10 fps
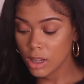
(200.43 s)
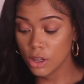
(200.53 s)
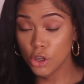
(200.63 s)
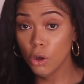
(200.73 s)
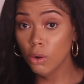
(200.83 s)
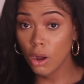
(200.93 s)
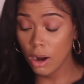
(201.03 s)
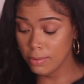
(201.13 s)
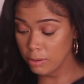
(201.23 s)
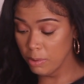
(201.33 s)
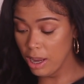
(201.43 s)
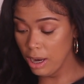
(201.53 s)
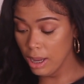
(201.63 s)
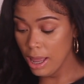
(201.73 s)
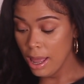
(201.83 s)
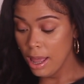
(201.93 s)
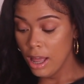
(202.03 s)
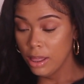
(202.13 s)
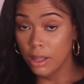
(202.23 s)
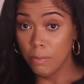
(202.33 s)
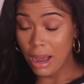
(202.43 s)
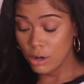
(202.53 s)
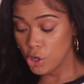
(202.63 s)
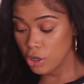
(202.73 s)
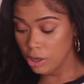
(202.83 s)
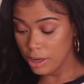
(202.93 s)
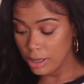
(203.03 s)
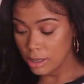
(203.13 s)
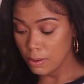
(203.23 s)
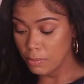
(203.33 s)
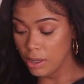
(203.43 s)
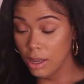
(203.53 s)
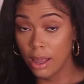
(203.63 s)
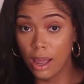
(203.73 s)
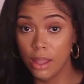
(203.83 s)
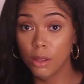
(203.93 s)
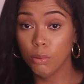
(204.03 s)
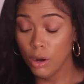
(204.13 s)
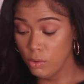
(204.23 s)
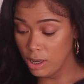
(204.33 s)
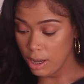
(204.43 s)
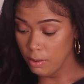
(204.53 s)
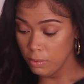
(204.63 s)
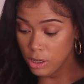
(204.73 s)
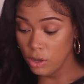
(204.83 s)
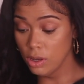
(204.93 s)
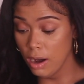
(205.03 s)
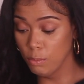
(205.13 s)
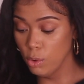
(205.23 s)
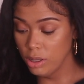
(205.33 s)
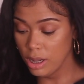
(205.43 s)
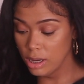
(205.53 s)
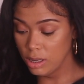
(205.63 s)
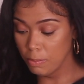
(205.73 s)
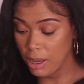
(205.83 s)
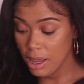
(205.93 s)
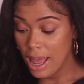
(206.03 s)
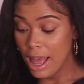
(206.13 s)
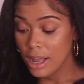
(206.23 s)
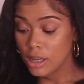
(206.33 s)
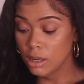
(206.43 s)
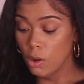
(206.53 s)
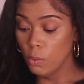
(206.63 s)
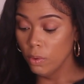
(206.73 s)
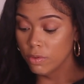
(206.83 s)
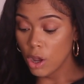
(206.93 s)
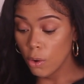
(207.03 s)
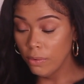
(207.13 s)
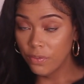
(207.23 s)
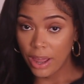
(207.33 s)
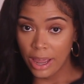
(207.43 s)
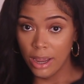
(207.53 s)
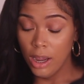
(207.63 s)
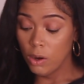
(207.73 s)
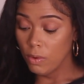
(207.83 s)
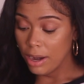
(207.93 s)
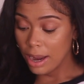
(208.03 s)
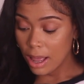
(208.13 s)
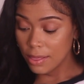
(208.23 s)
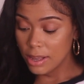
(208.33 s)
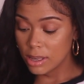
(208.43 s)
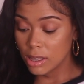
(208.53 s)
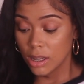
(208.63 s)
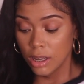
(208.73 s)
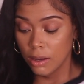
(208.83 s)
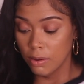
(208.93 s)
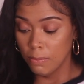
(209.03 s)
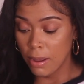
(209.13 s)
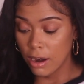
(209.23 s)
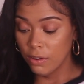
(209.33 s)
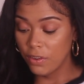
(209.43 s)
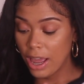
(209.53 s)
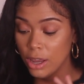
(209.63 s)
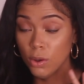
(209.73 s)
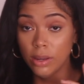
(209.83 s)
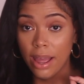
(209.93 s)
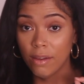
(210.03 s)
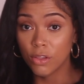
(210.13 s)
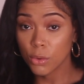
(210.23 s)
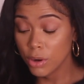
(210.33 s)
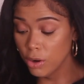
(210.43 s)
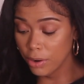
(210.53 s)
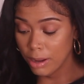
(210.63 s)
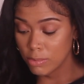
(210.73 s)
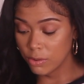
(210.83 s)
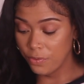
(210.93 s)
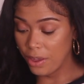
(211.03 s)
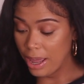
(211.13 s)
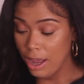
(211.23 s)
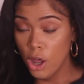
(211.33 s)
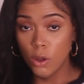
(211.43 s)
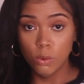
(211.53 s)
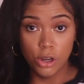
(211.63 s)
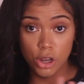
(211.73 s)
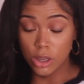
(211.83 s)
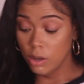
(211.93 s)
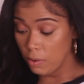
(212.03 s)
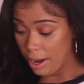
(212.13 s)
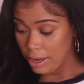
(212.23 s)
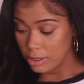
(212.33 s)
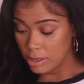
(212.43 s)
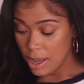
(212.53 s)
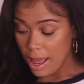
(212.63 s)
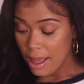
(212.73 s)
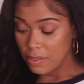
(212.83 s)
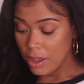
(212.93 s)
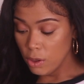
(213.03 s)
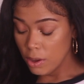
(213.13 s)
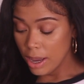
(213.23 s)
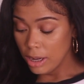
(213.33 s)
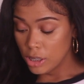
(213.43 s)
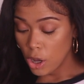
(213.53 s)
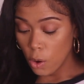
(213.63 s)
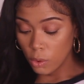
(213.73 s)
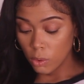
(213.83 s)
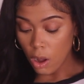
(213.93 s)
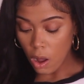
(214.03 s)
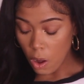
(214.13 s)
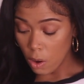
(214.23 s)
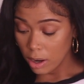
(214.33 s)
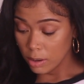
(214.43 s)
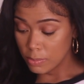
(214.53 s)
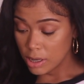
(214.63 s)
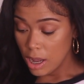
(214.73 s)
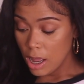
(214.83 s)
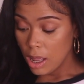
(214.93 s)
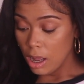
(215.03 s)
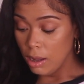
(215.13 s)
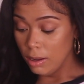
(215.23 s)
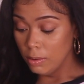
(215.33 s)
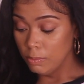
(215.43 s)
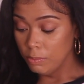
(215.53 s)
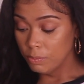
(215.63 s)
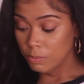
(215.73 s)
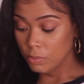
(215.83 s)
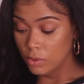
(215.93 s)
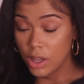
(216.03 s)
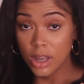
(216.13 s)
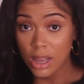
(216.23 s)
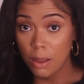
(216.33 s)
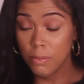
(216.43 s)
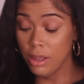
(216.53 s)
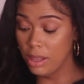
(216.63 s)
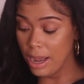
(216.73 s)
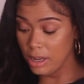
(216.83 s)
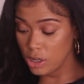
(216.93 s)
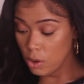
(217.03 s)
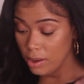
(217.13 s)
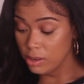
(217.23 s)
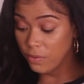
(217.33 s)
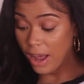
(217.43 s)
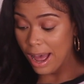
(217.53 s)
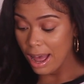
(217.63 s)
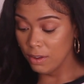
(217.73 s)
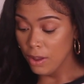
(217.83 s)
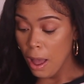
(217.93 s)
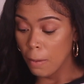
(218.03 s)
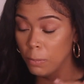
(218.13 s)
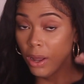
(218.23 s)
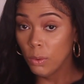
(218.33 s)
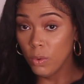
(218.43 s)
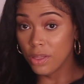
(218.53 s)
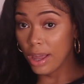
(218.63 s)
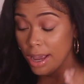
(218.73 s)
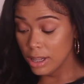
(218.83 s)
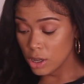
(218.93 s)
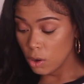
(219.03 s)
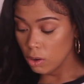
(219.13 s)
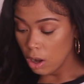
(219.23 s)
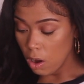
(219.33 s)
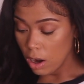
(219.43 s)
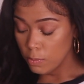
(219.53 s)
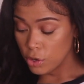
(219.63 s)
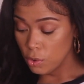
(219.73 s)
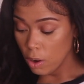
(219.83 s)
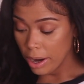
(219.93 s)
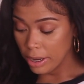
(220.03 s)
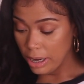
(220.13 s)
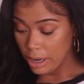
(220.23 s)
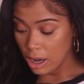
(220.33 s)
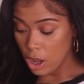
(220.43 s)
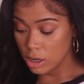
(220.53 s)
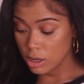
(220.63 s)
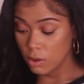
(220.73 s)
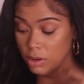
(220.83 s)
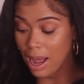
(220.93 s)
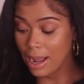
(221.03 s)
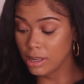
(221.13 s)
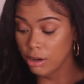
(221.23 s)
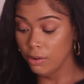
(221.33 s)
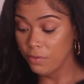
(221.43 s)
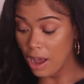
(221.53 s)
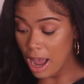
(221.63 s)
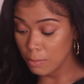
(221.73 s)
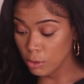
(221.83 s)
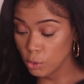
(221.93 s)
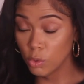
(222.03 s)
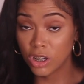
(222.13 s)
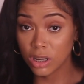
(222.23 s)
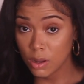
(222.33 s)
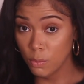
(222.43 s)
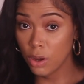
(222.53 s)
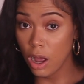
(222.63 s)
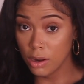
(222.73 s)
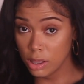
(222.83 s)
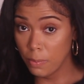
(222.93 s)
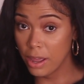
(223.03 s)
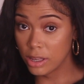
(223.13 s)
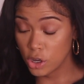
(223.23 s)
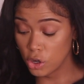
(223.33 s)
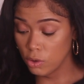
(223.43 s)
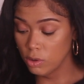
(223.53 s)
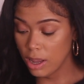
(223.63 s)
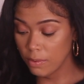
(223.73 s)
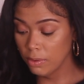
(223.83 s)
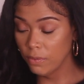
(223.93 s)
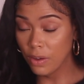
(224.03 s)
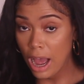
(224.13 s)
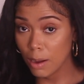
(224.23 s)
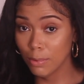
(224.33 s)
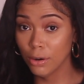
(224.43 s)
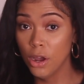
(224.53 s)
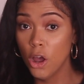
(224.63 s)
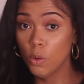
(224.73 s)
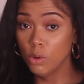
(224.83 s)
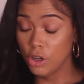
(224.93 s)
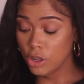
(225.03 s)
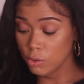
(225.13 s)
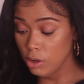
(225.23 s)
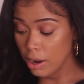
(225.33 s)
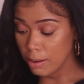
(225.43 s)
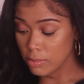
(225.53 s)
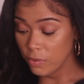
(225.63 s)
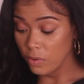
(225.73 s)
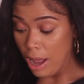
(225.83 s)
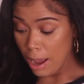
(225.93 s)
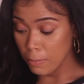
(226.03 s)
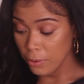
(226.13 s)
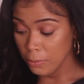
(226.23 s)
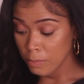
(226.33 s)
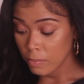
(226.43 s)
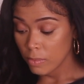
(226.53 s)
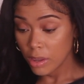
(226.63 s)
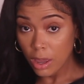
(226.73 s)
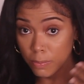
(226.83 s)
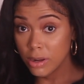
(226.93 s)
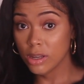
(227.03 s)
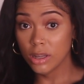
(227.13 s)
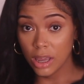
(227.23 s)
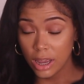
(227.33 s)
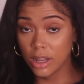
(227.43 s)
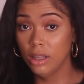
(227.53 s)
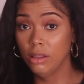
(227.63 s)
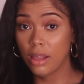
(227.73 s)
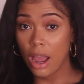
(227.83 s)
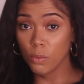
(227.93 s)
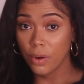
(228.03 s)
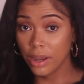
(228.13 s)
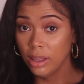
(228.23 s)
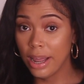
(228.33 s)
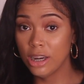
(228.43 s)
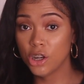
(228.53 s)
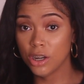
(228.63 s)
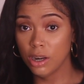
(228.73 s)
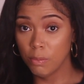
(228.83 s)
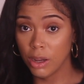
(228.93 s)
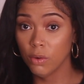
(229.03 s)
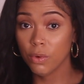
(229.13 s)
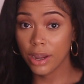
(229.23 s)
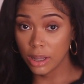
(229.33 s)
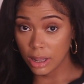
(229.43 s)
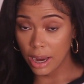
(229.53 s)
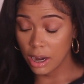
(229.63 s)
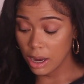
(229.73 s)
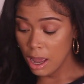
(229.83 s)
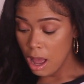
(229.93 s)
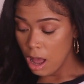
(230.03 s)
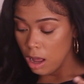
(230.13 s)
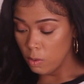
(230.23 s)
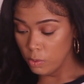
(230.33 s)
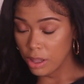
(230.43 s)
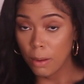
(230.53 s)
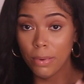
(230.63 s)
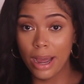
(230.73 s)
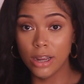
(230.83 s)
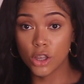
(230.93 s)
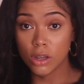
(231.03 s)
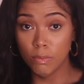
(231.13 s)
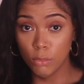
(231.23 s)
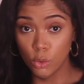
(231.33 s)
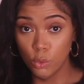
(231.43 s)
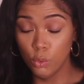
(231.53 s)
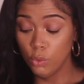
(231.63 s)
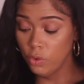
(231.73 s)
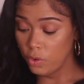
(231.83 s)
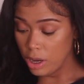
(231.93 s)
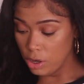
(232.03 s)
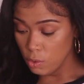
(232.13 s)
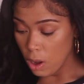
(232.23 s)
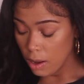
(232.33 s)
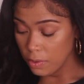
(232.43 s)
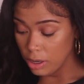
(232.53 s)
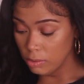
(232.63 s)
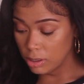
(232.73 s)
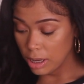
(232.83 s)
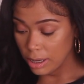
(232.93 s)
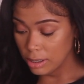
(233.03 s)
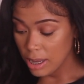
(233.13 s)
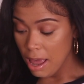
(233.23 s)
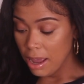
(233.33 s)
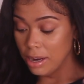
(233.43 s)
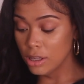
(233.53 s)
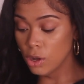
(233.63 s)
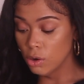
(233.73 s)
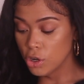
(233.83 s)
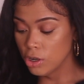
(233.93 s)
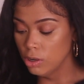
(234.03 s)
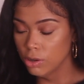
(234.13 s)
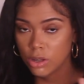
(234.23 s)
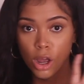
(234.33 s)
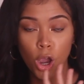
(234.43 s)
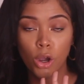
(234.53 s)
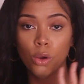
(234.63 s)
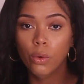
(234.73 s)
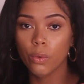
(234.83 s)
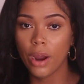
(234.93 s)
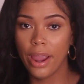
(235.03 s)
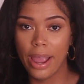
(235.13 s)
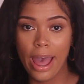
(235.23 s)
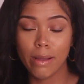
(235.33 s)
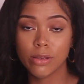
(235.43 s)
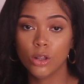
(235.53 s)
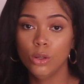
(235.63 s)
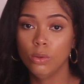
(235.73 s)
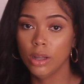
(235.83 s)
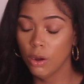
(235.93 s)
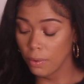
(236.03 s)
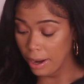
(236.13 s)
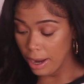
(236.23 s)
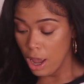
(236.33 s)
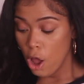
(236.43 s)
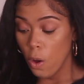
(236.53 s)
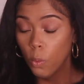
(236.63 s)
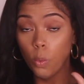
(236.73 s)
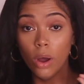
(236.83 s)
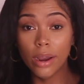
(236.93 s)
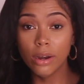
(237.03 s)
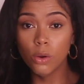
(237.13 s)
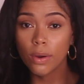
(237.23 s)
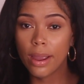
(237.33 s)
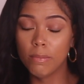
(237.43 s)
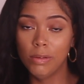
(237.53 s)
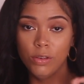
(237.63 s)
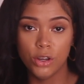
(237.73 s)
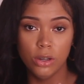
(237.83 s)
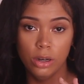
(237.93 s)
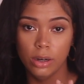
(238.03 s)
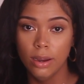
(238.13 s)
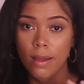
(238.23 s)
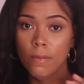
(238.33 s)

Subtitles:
the total carbs I'm getting, the amount of sugar in something, and the protein, because those are important things to me. So with total fat, right now this is a good amount of fat. You only have 3 grams of fat, which is great. Then you get a total carbs. That's how many that. So it's 5. But within total carbs, you are getting also dietary fiber, which is something we all need to pay attention to. Definitely fiber, which is 3 grams of fiber, helping us to gain that regulation and being regulated with our bodies to move and do all those things. And then total sugars, great, absolutely great. 1 gram of sugar.